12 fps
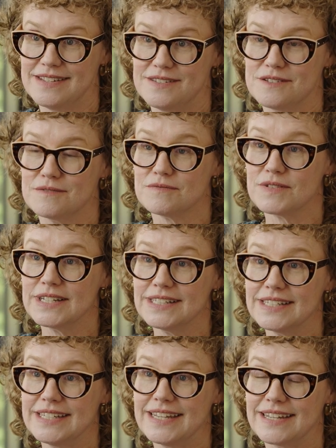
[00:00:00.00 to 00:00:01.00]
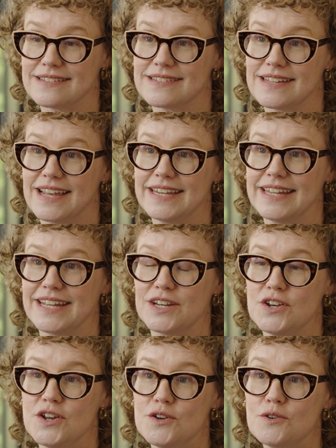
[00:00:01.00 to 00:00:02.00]
It's a really
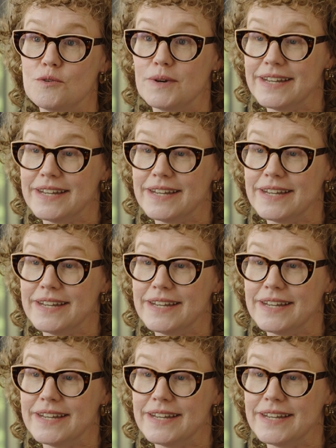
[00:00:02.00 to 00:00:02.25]
exciting new